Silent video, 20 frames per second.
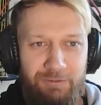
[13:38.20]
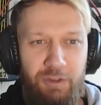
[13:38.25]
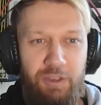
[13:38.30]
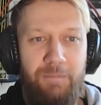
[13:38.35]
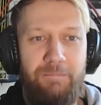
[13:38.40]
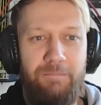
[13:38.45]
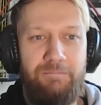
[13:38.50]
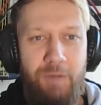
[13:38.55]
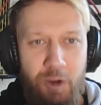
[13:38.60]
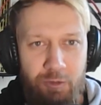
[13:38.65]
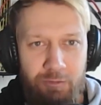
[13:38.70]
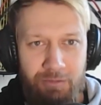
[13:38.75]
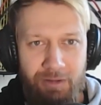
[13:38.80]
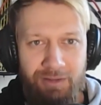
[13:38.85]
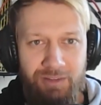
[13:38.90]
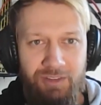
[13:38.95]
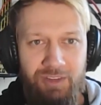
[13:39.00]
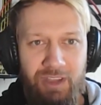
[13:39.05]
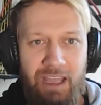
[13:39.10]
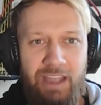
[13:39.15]
the
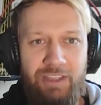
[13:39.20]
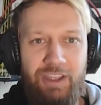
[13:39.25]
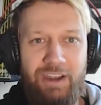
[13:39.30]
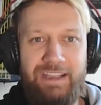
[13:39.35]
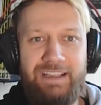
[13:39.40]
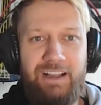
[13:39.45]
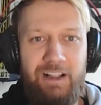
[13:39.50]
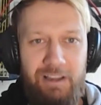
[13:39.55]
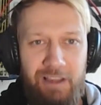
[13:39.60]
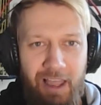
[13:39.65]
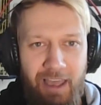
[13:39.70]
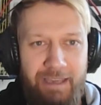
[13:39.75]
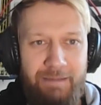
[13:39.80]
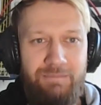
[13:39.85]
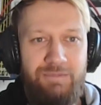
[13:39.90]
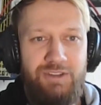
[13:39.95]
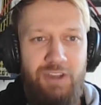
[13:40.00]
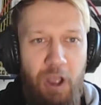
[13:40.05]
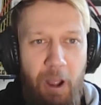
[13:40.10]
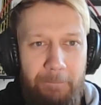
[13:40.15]
moment that he
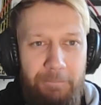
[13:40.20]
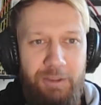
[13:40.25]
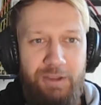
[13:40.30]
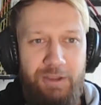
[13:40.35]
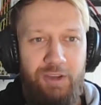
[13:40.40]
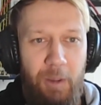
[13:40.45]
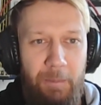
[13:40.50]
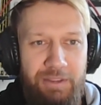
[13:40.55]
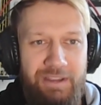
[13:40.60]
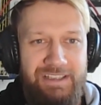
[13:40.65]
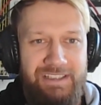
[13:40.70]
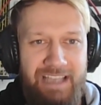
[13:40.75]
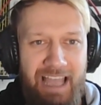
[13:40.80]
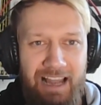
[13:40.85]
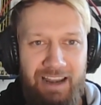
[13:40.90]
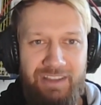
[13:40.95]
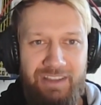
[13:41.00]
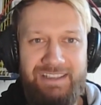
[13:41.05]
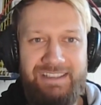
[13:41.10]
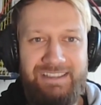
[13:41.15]
climbs up the top of the
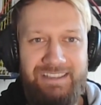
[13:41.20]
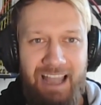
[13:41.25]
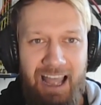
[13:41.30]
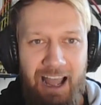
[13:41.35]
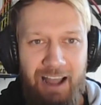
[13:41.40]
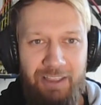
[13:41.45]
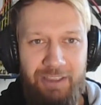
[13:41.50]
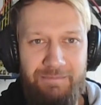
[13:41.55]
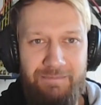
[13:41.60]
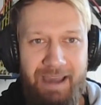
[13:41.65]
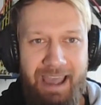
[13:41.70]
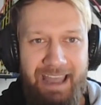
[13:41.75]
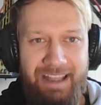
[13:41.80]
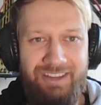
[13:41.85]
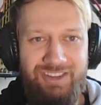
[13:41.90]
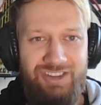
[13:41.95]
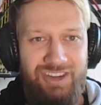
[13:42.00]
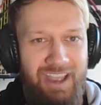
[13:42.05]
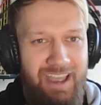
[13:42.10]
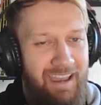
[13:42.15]
cell at the start of the
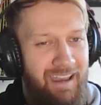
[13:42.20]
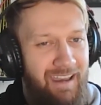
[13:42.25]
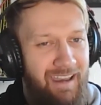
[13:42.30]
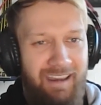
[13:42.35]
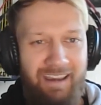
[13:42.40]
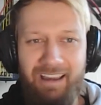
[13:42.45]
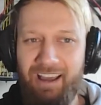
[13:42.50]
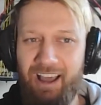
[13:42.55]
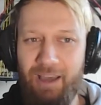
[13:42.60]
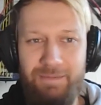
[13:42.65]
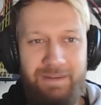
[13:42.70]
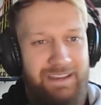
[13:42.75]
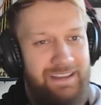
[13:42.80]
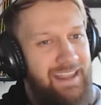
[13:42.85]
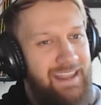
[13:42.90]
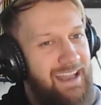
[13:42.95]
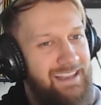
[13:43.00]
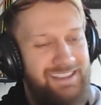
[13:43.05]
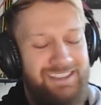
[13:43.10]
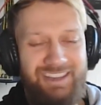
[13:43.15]
match. I mean,
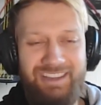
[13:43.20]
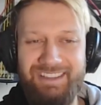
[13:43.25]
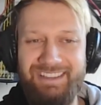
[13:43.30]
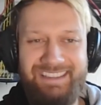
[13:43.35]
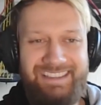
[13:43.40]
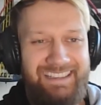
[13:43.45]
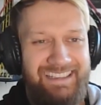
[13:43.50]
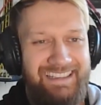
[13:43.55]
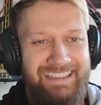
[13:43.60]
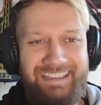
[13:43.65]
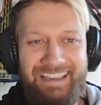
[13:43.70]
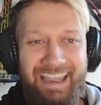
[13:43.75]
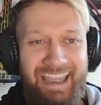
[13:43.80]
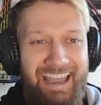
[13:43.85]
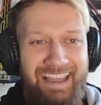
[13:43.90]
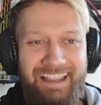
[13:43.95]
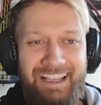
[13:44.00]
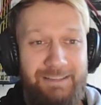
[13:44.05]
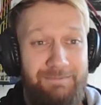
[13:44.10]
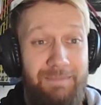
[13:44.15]
that's just,
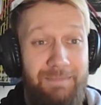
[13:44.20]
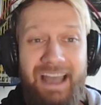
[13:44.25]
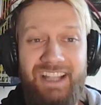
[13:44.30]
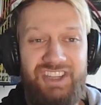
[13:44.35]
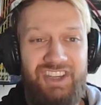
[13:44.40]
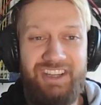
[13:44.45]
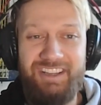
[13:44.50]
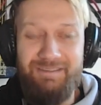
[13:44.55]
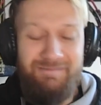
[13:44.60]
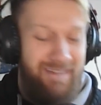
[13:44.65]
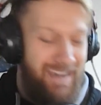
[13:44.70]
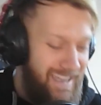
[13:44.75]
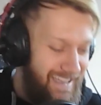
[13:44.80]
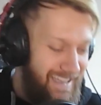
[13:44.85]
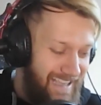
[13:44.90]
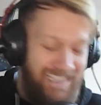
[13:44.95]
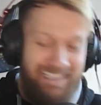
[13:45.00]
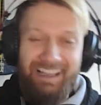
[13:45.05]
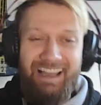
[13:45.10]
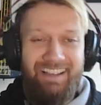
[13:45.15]
that's magic to me.
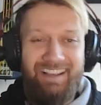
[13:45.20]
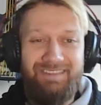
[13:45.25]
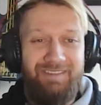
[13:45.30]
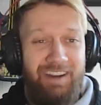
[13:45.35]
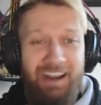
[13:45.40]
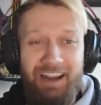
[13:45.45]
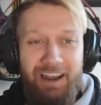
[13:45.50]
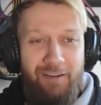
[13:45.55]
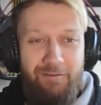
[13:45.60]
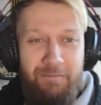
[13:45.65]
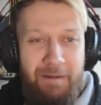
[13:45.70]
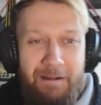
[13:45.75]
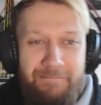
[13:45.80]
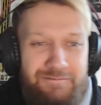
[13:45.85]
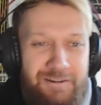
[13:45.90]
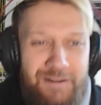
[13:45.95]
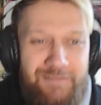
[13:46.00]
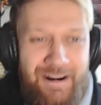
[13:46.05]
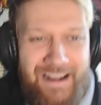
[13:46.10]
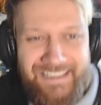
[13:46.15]
That's what I love
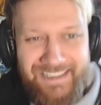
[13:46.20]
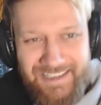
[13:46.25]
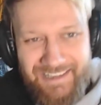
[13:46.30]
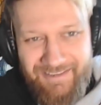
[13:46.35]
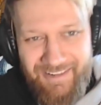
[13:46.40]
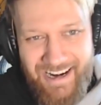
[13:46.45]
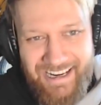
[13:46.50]
about pro wrestling right